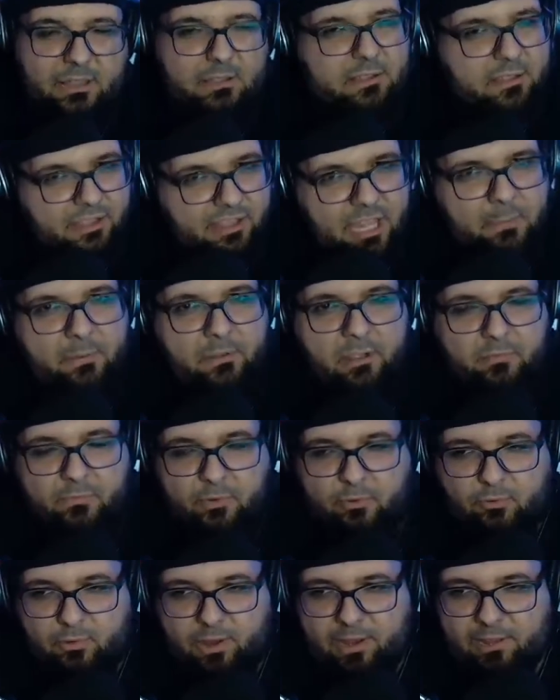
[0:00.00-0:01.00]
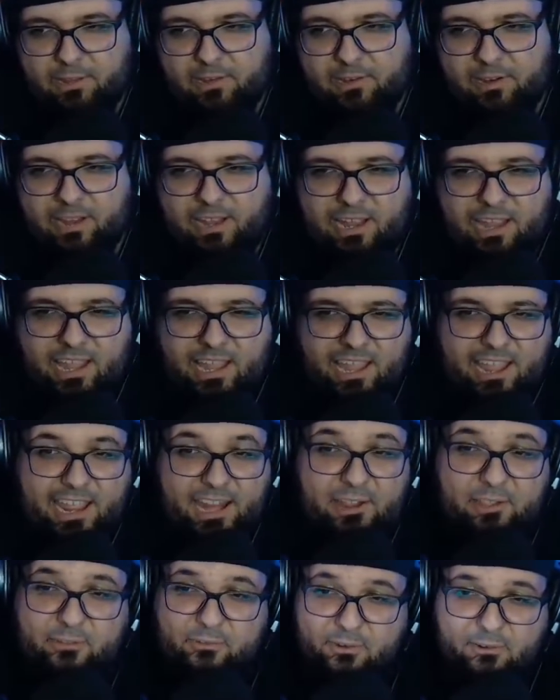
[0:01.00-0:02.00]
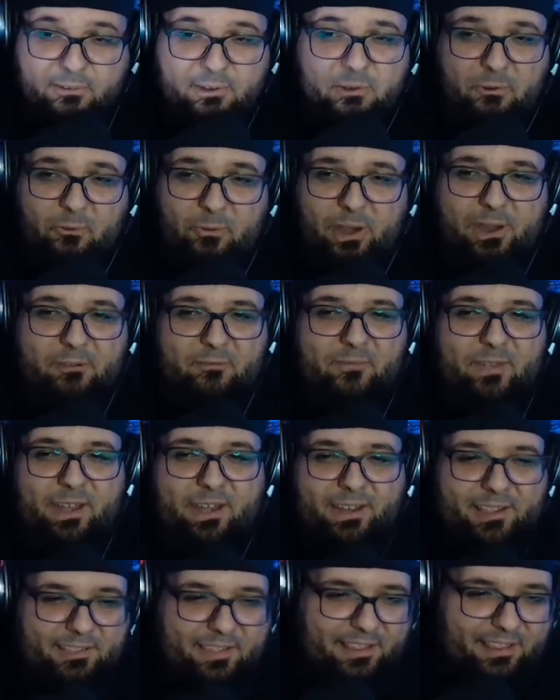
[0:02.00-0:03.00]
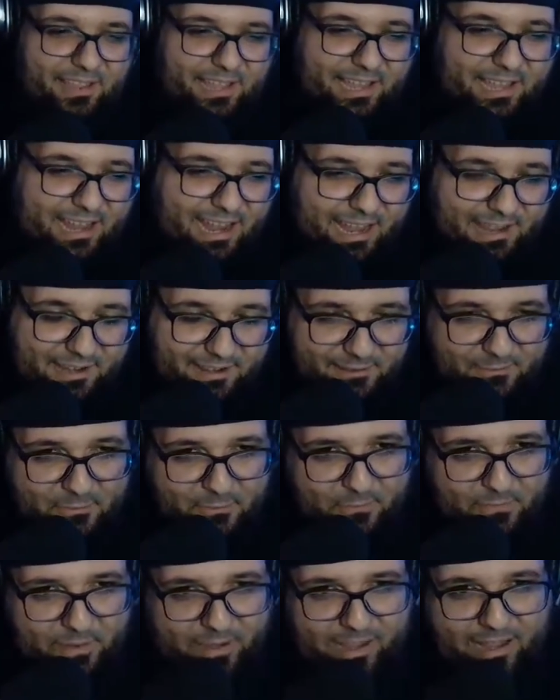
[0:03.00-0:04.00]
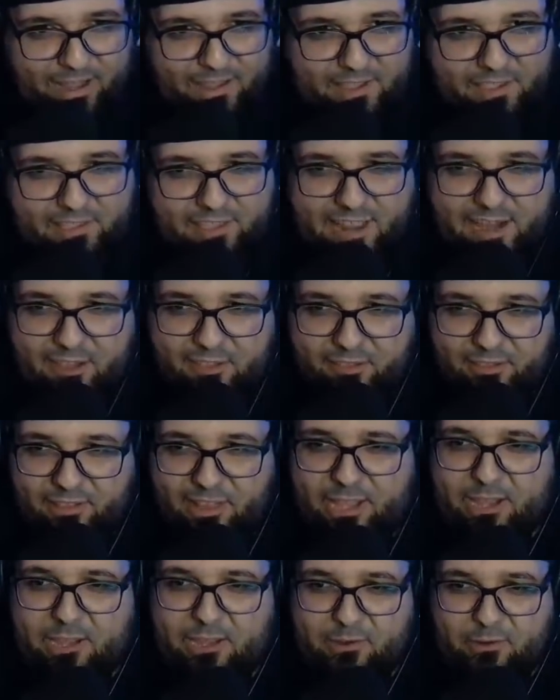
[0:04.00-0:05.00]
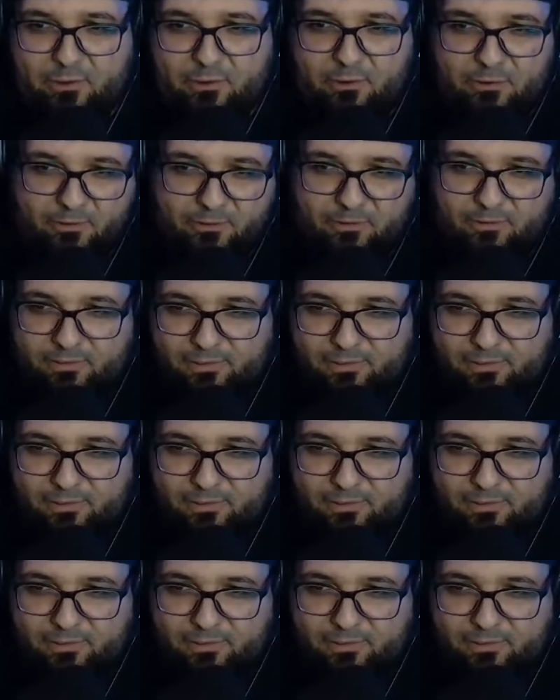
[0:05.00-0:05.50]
Snippets of a trailer. And it's very weird, man, because they kind of set it to your